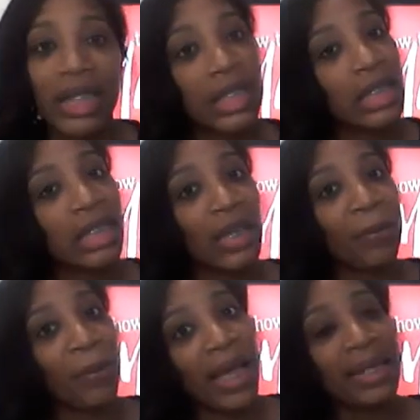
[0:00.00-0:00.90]
She
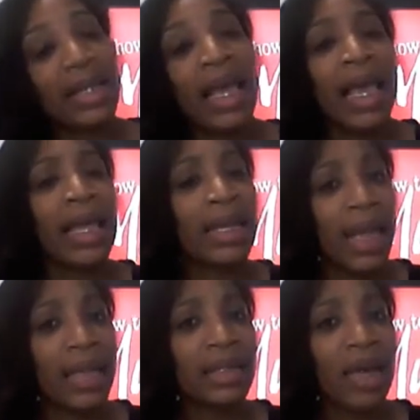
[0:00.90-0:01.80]
see Wes and
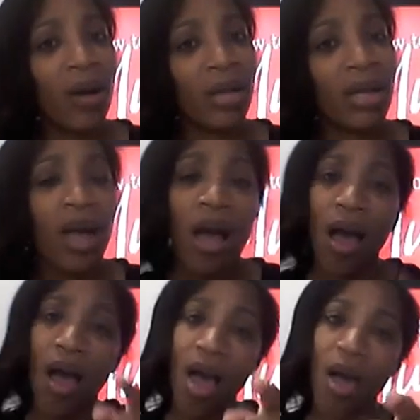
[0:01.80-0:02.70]
Nate talking.
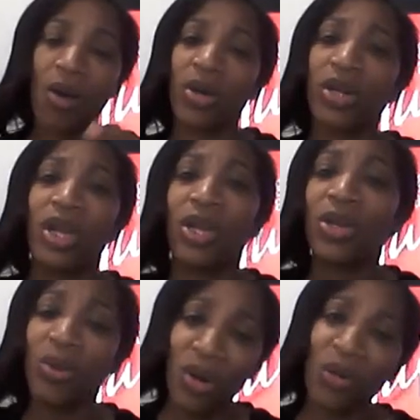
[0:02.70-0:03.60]
Oh,
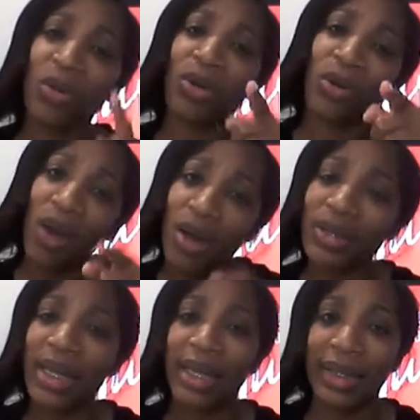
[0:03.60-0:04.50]
you don't want to
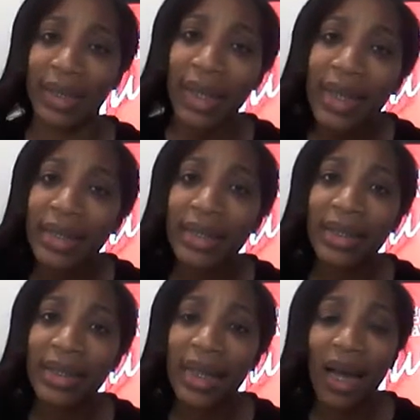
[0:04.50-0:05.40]
cross Annalise.
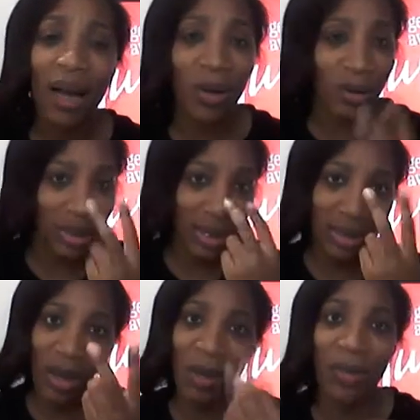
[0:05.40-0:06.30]
Oh, it's
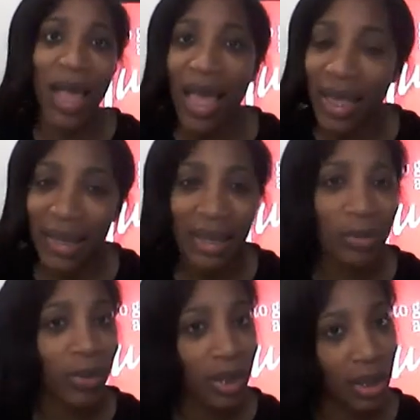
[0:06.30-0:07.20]
on now.
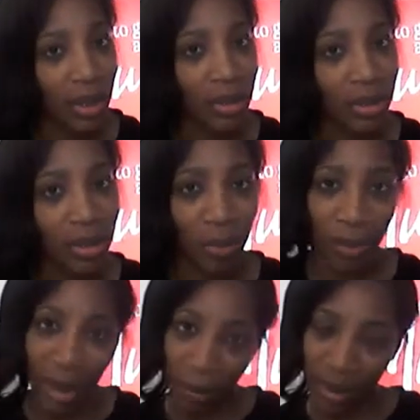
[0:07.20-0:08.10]
Annalise probably like, oh, the
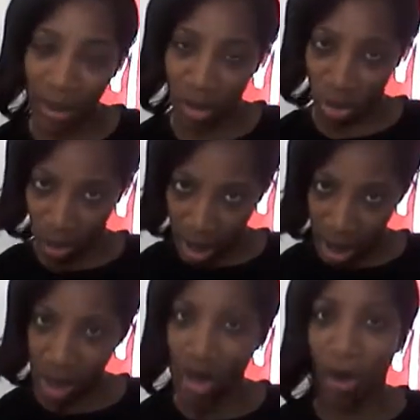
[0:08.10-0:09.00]
puppy done
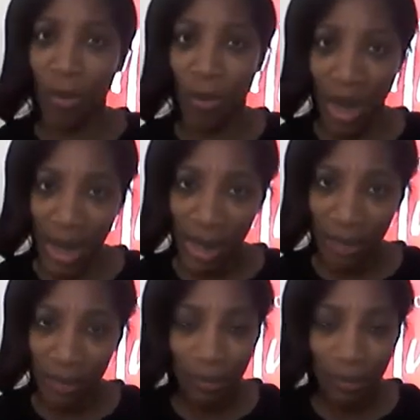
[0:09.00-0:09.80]
strayed away.